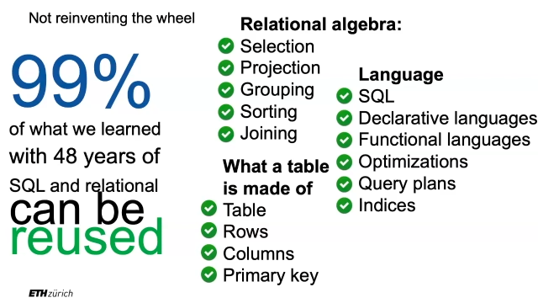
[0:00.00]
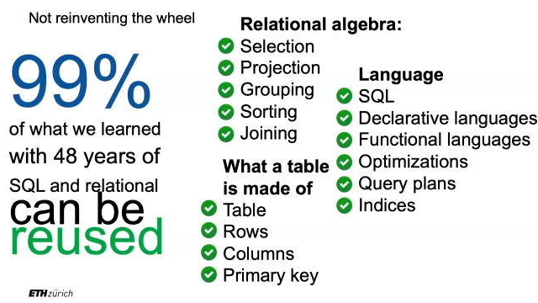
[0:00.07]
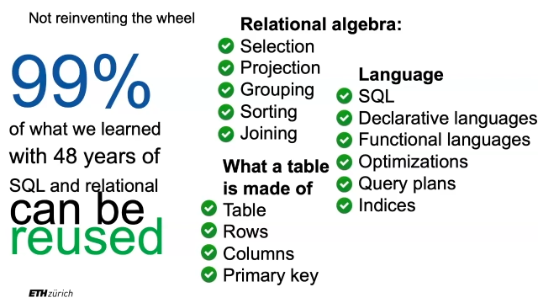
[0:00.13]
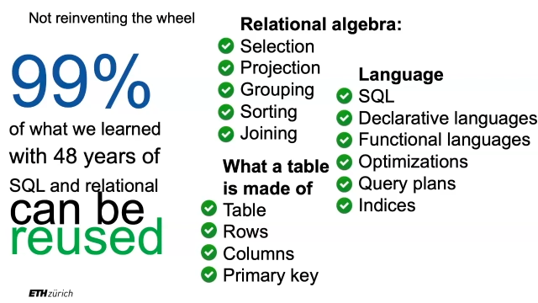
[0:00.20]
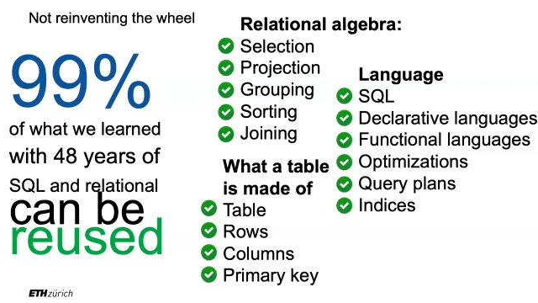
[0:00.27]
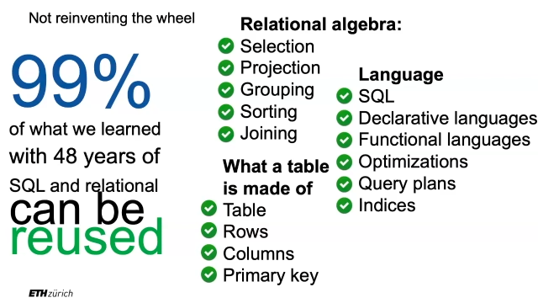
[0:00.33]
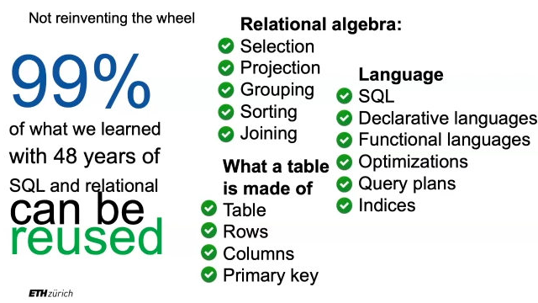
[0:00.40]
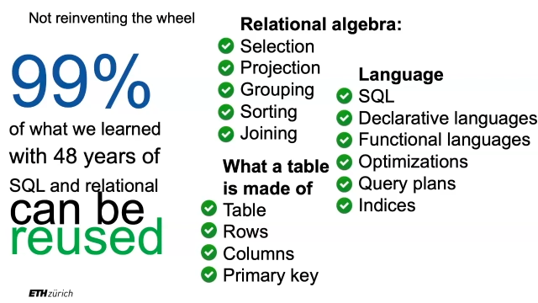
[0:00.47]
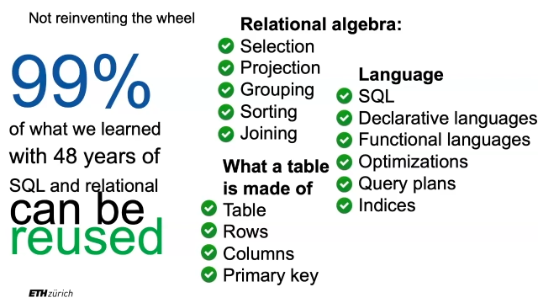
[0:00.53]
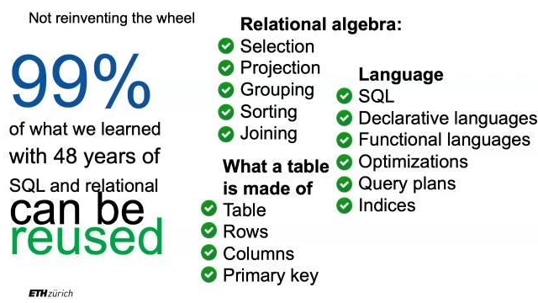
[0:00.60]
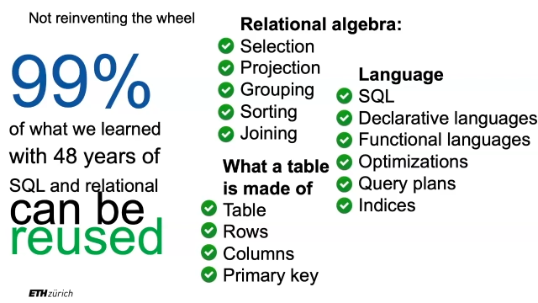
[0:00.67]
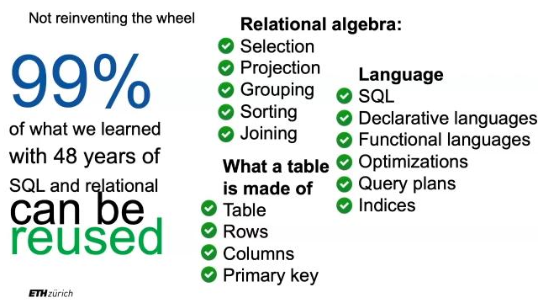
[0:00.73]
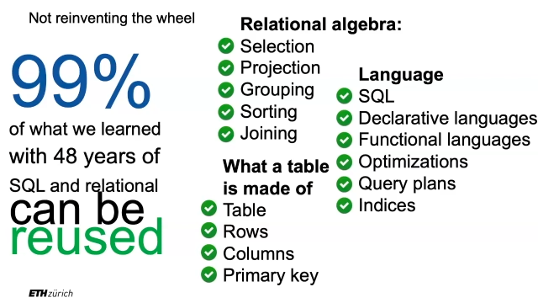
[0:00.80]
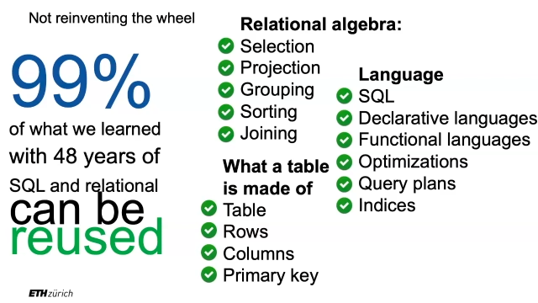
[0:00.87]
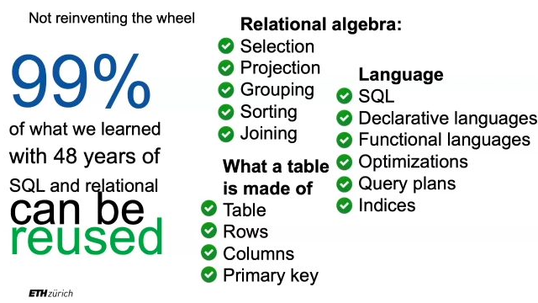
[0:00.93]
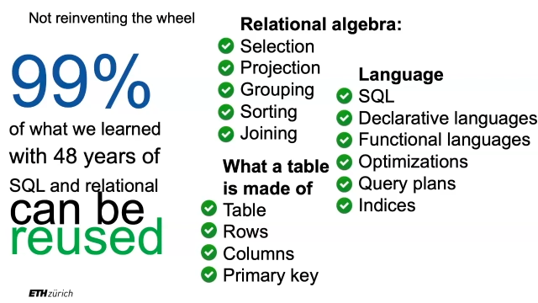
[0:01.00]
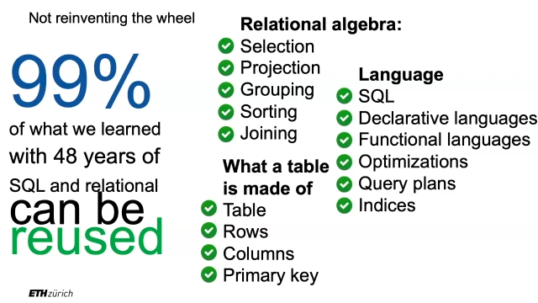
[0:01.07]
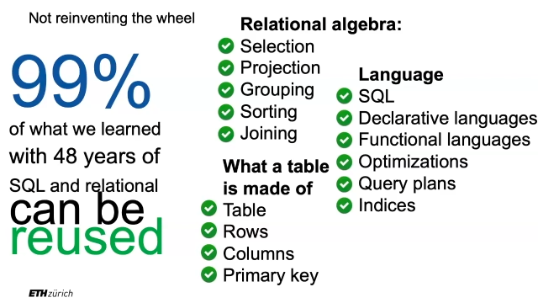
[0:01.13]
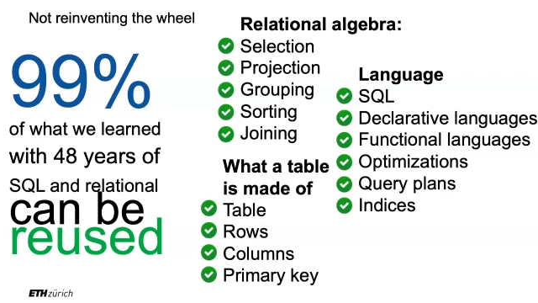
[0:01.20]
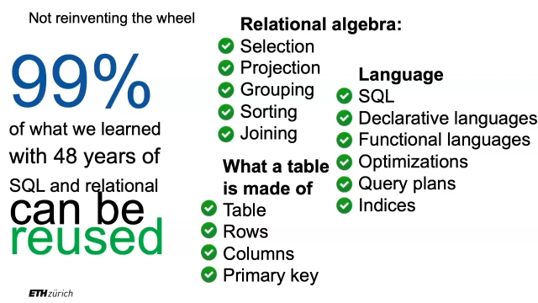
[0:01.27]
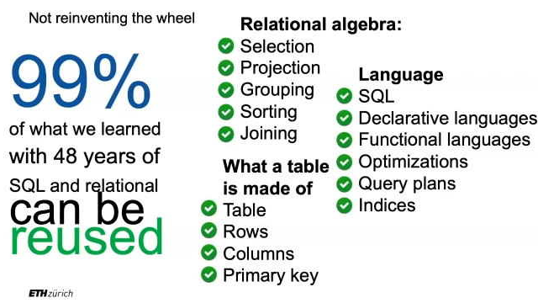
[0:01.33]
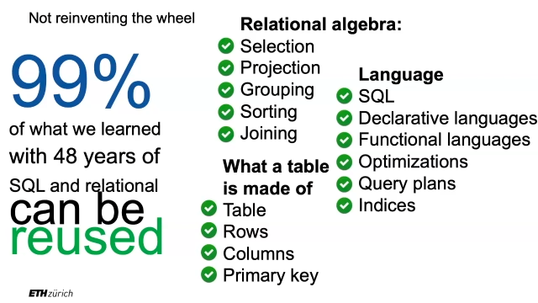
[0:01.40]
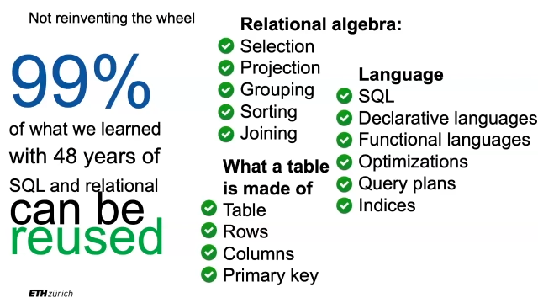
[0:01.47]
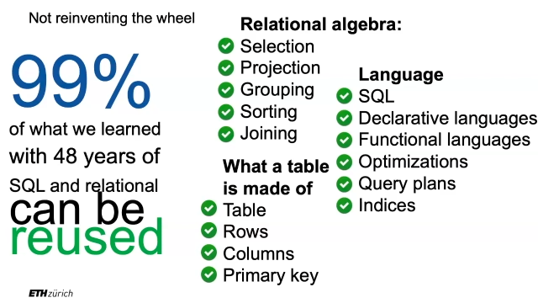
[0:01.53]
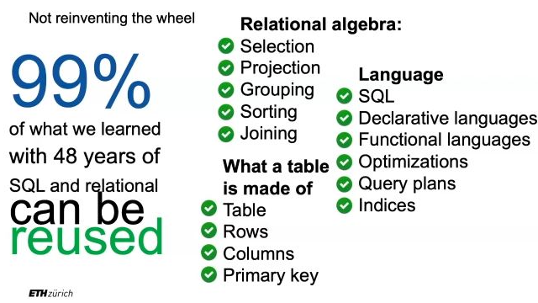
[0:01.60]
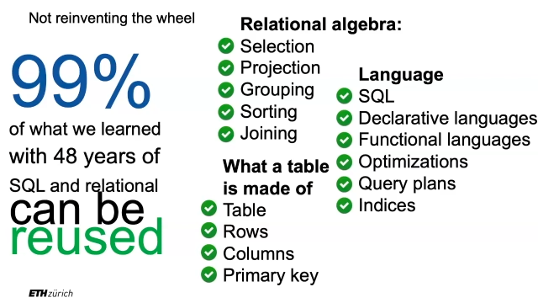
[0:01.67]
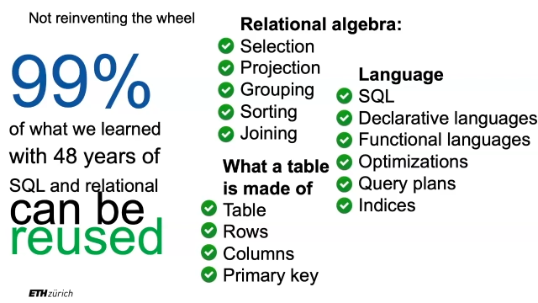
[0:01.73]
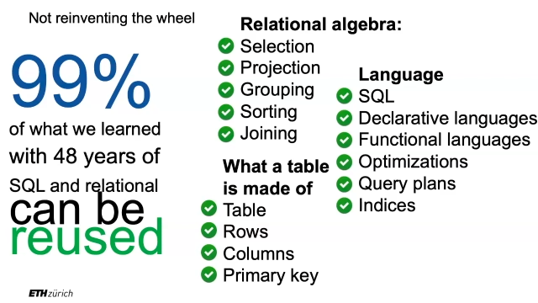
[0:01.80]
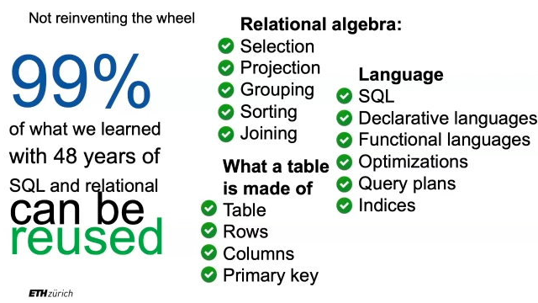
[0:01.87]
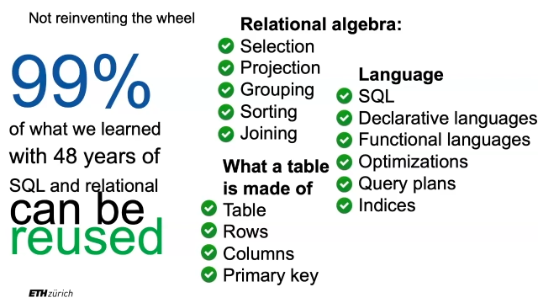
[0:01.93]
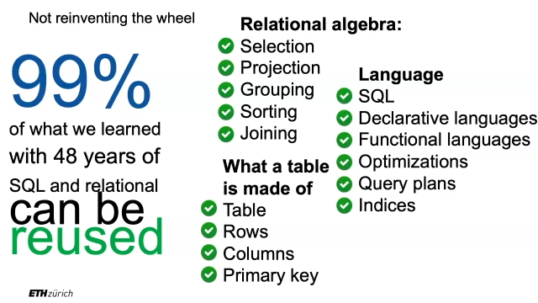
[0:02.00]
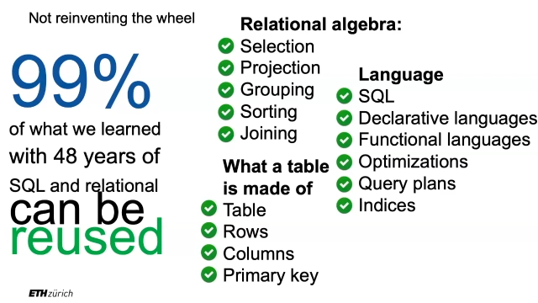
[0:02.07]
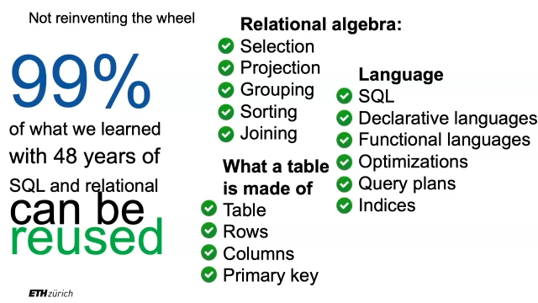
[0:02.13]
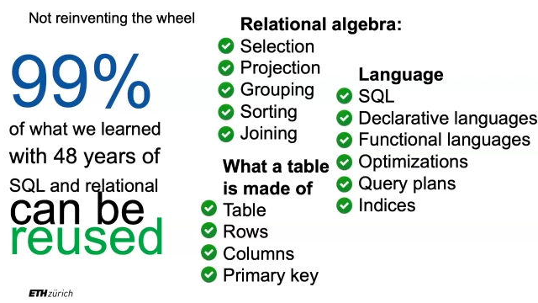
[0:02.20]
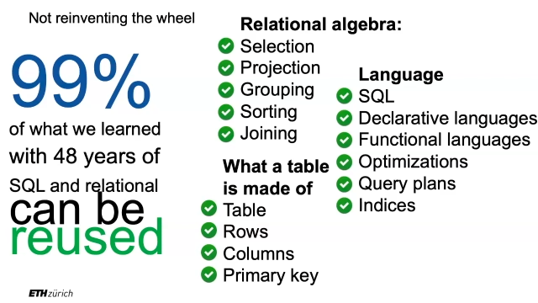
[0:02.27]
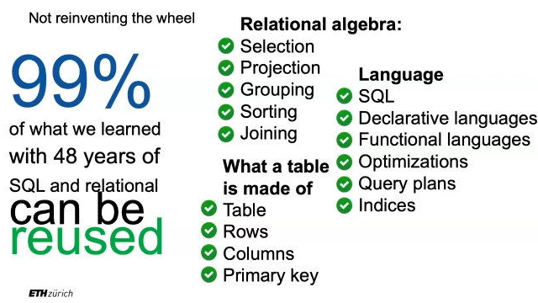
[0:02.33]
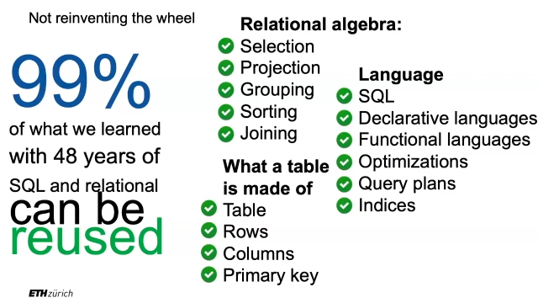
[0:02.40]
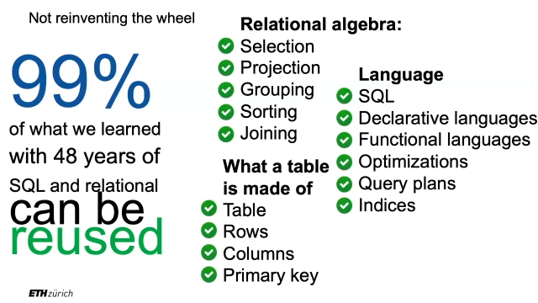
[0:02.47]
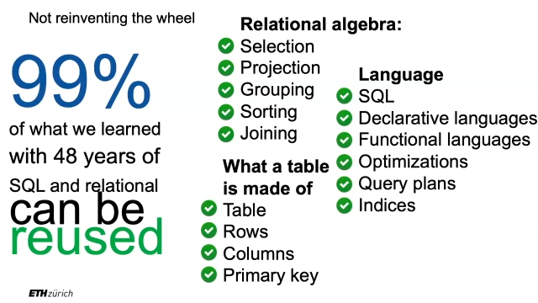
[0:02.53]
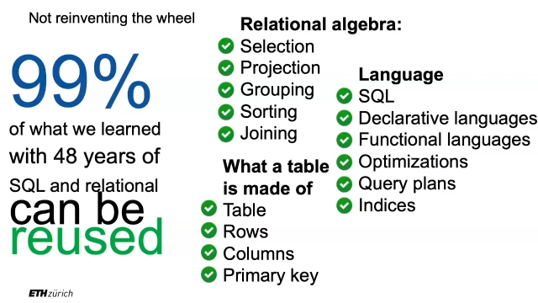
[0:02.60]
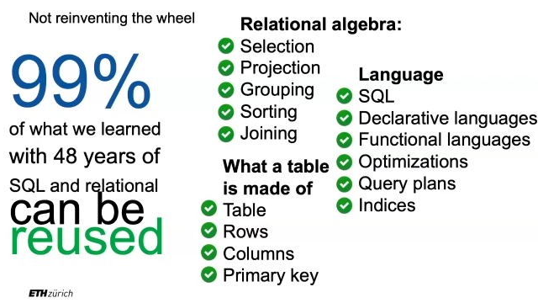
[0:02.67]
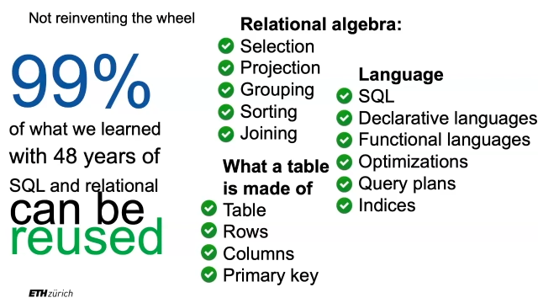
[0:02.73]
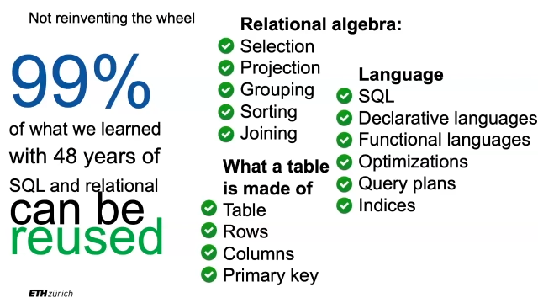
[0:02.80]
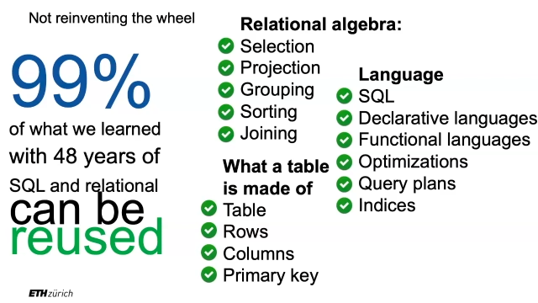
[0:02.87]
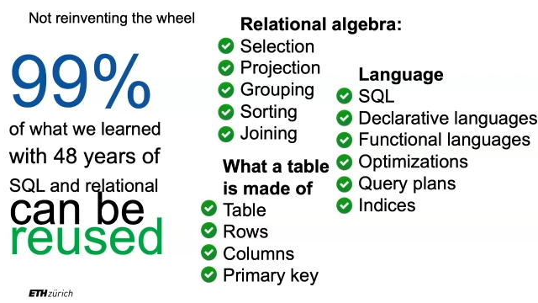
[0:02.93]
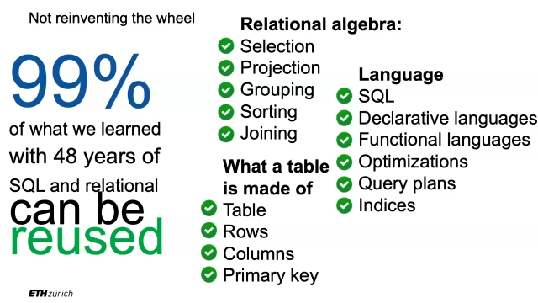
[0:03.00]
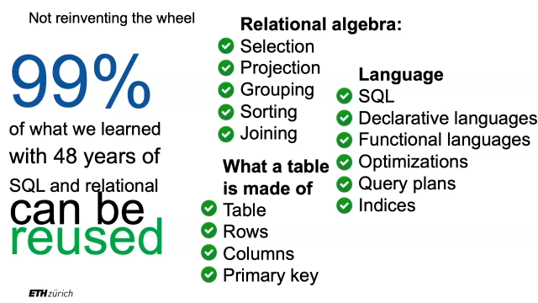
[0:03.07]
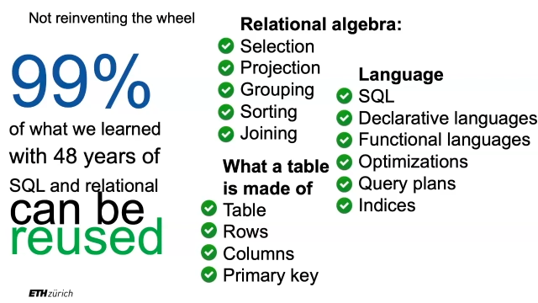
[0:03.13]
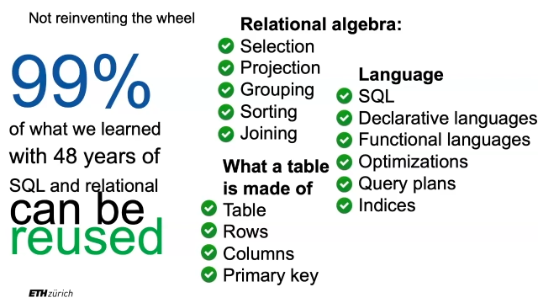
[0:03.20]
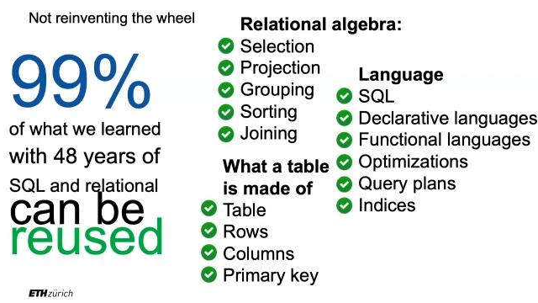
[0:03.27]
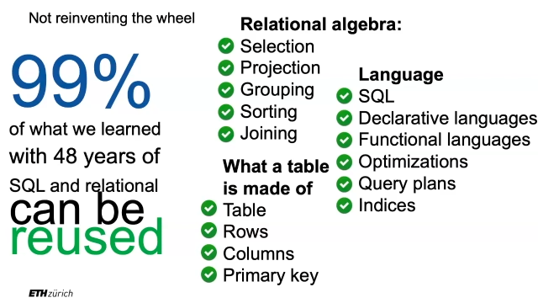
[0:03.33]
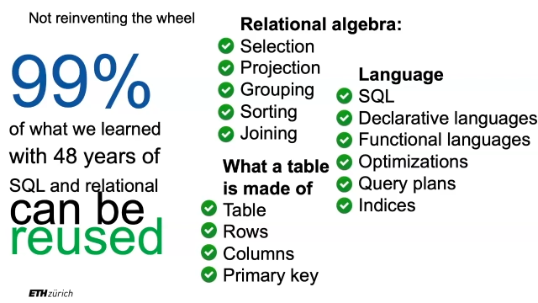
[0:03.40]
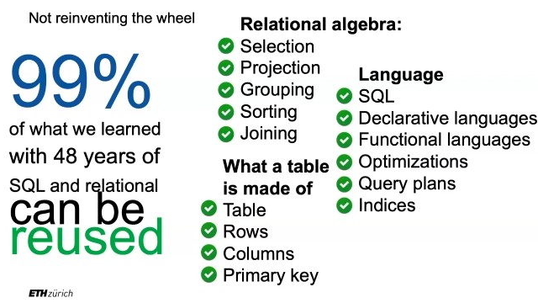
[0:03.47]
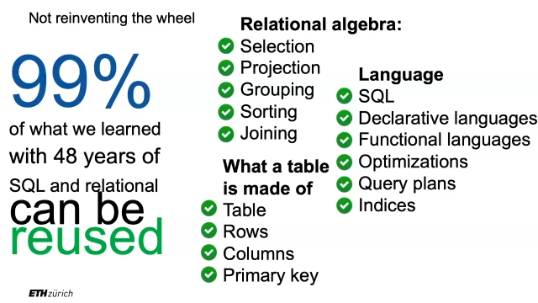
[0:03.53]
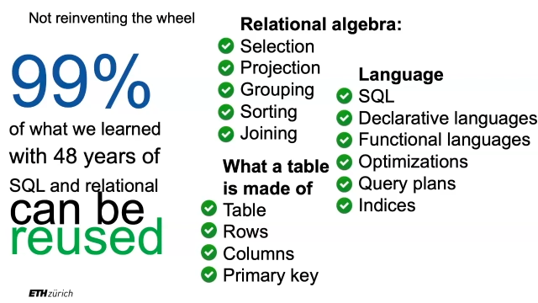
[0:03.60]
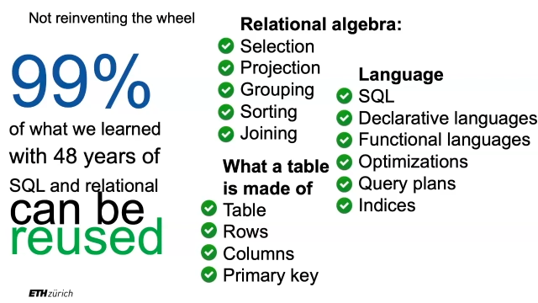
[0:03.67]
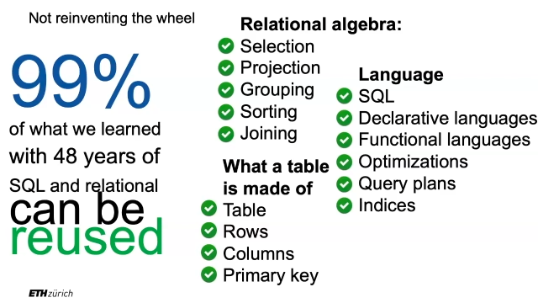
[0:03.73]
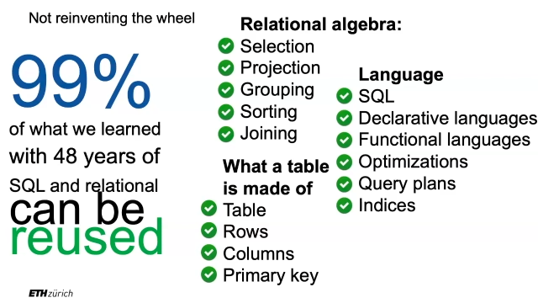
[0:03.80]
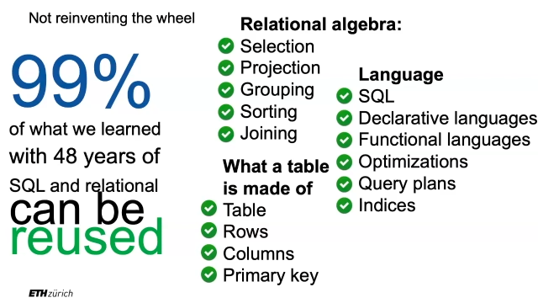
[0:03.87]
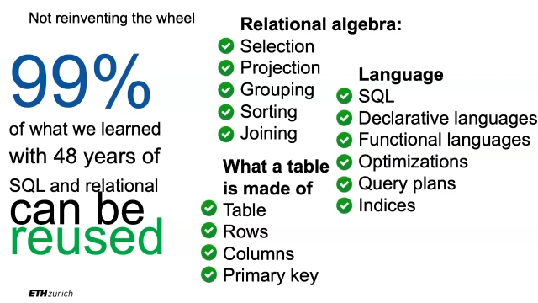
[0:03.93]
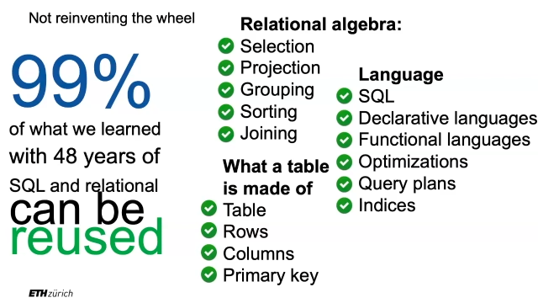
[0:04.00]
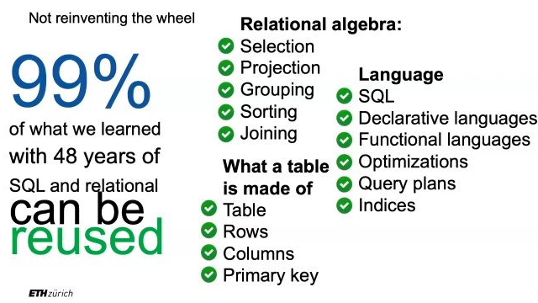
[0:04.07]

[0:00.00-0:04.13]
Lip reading: No face is visible, so there are no lips to read.